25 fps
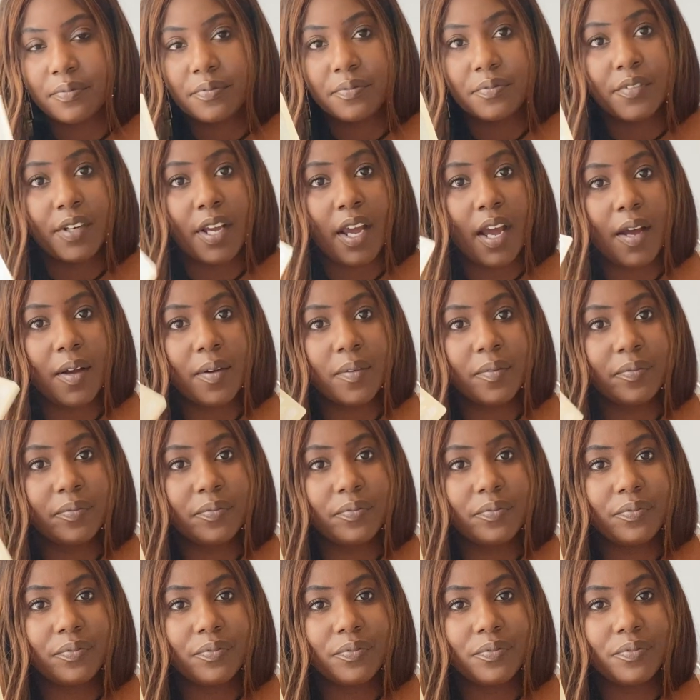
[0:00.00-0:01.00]
Yeah.
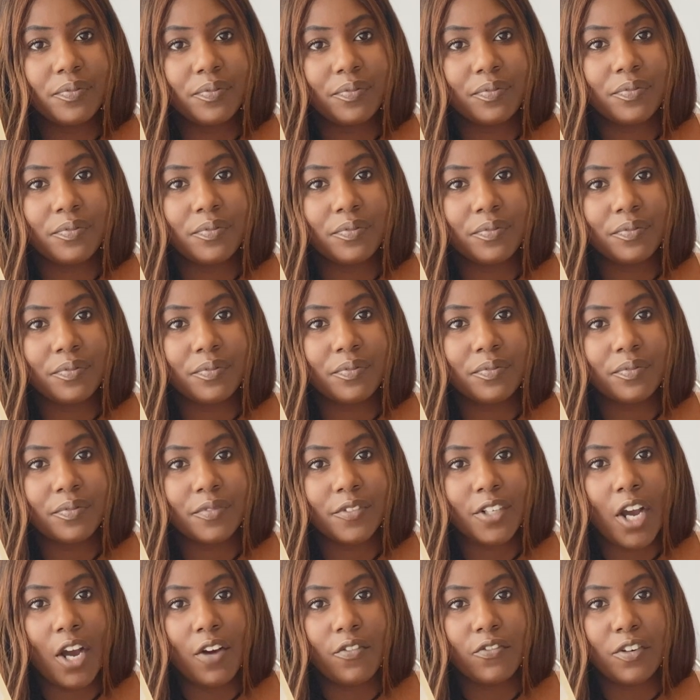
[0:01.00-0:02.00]

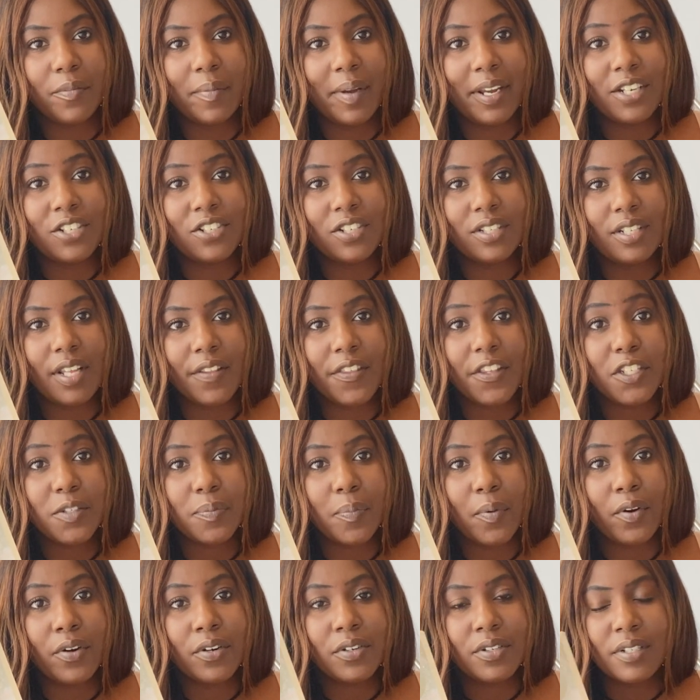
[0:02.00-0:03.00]
Confirmation that this
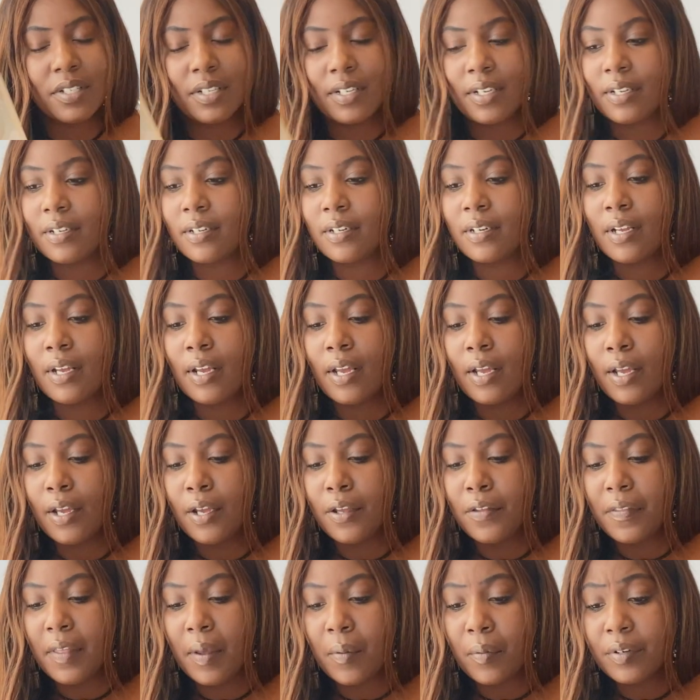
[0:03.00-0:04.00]
person,
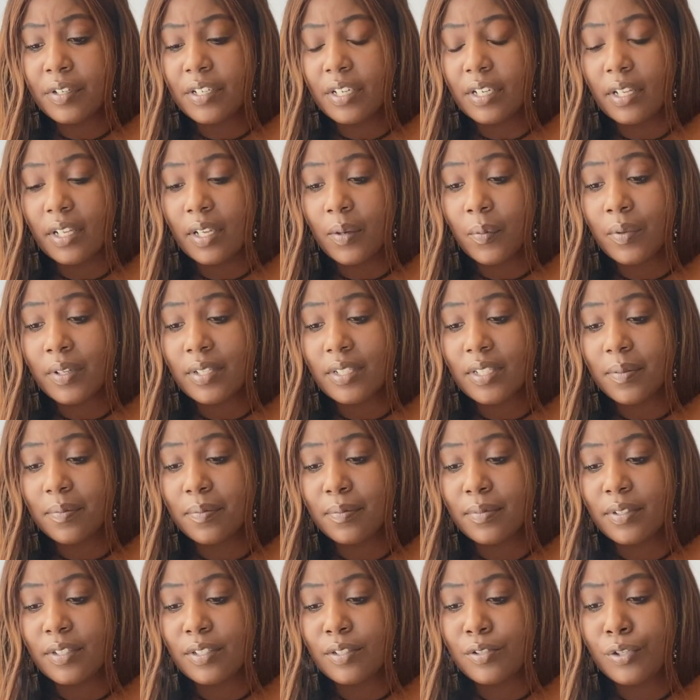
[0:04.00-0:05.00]
they were dealing with
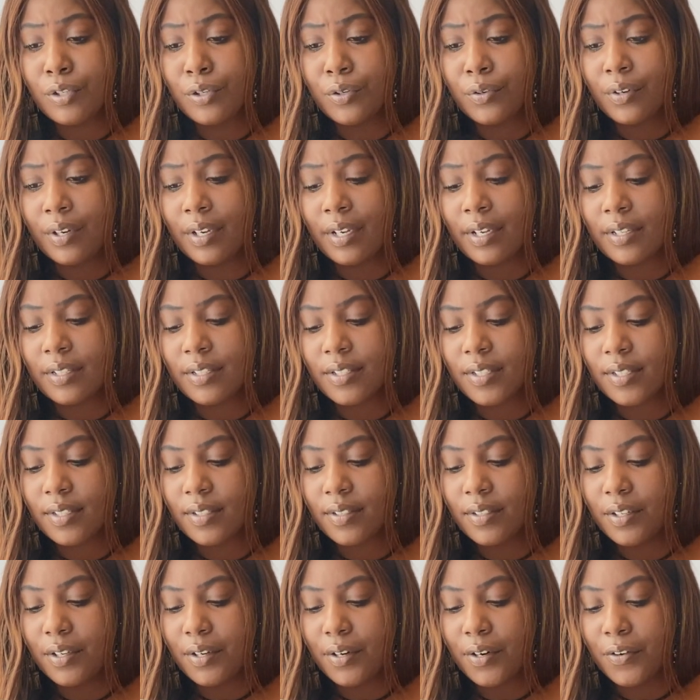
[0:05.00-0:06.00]
some serious,
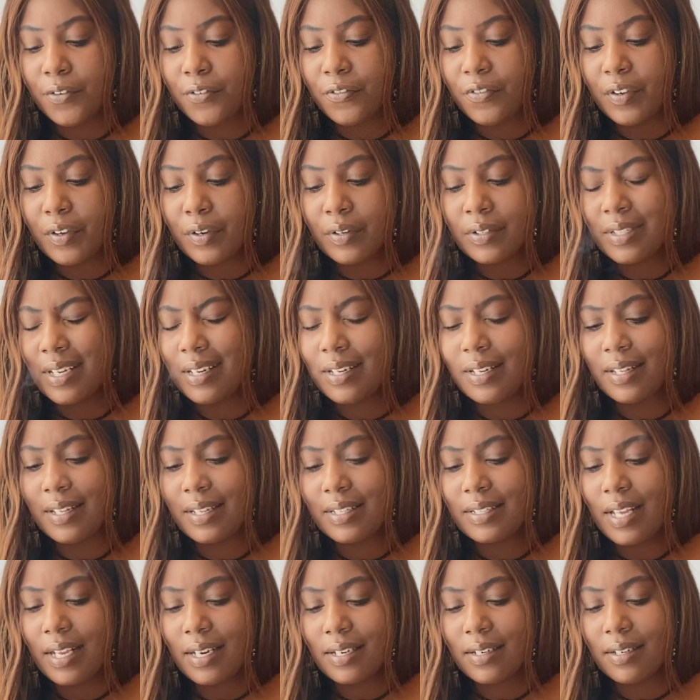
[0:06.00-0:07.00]
you know, fears, and
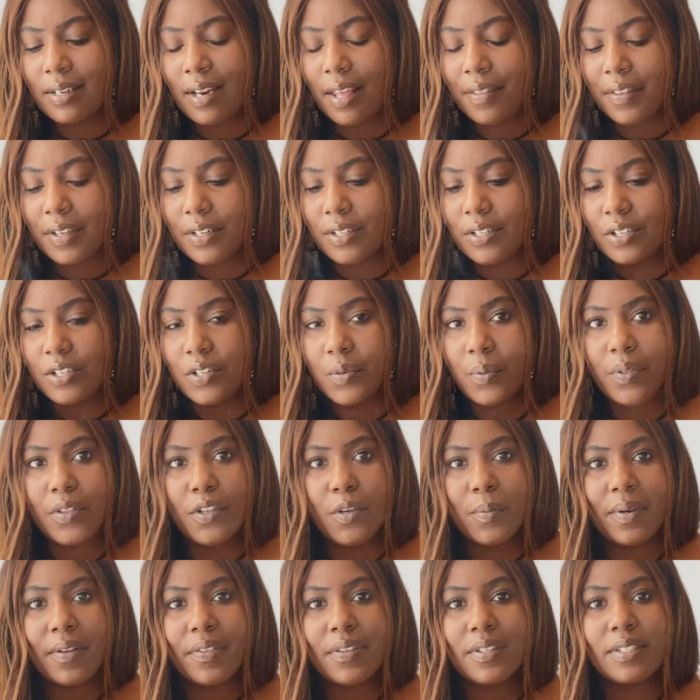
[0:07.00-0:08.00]
this had nothing to do with you,
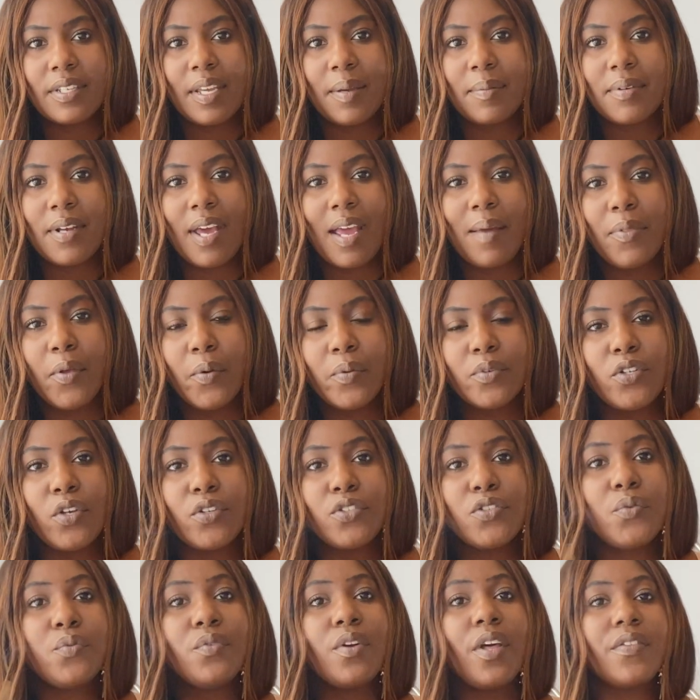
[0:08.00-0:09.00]
but at the same time, there was
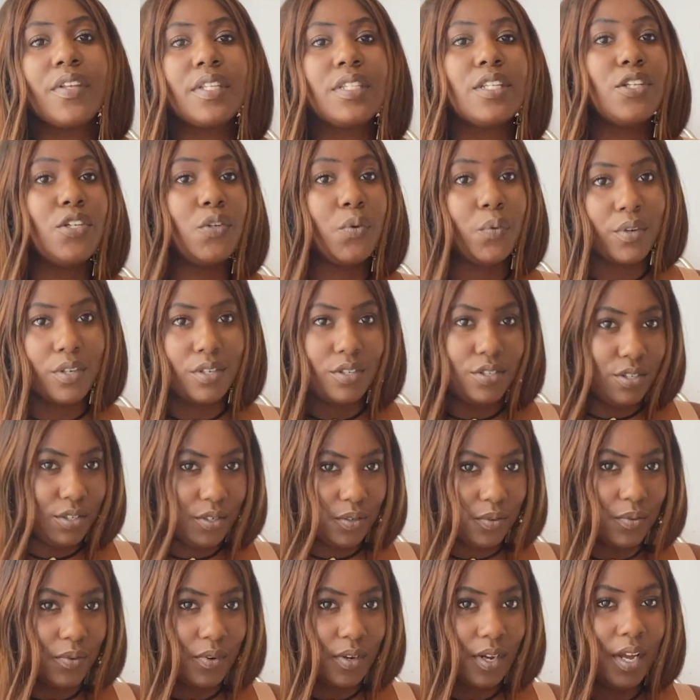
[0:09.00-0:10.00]
also nothing that you could
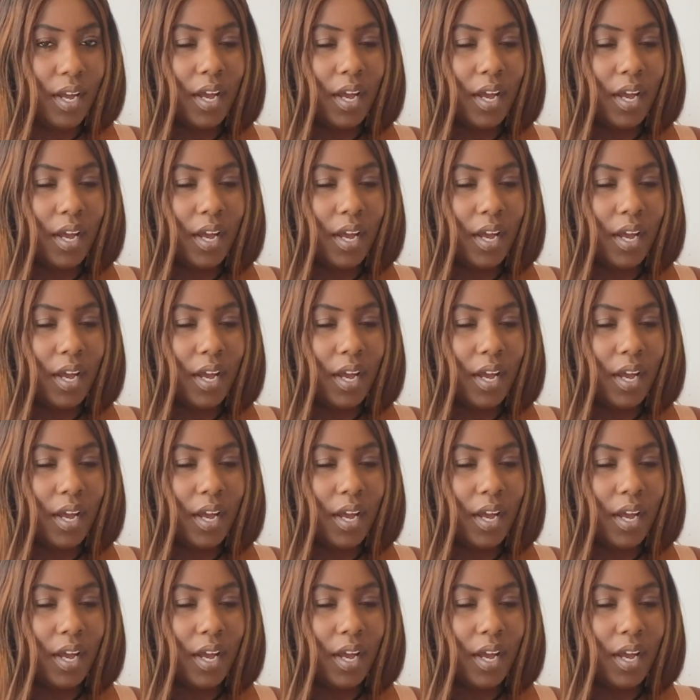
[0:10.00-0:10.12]
do.